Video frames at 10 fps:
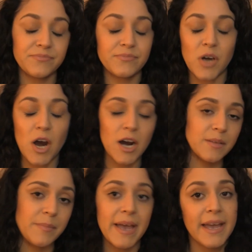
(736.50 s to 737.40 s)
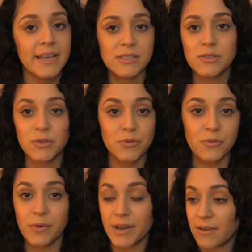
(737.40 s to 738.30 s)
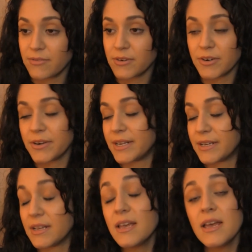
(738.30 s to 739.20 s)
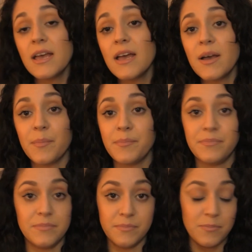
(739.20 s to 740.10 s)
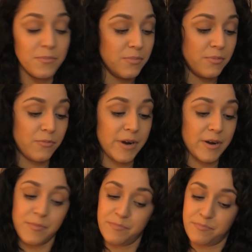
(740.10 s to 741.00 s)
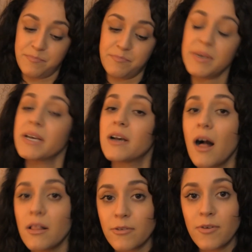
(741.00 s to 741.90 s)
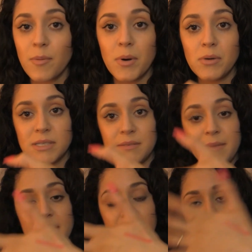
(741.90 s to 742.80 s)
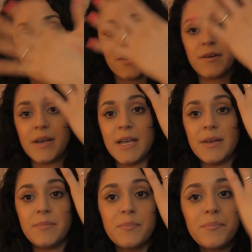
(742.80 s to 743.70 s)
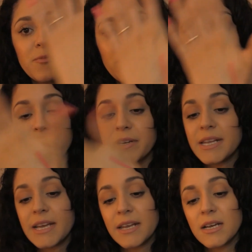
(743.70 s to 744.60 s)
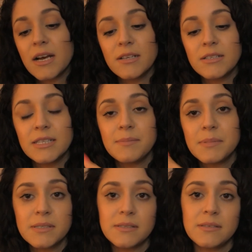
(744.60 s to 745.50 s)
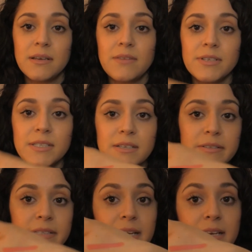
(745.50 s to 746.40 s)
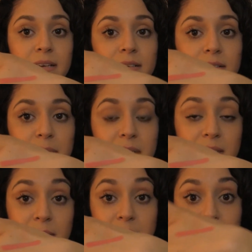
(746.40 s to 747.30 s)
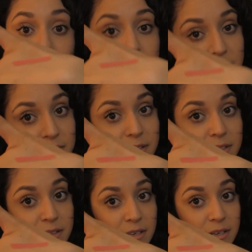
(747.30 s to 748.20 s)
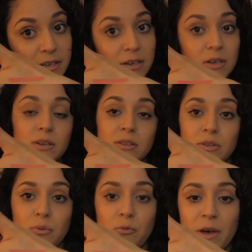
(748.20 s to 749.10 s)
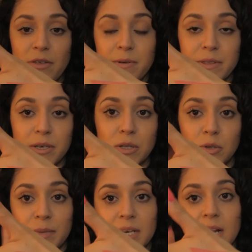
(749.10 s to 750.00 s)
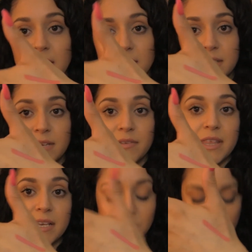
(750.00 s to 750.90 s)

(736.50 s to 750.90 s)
Harlem pants or whatever, and wear big colorful bows in my hair and wear neon color lips every single day because I'm sick of the weather and the gloomy colors and everything. So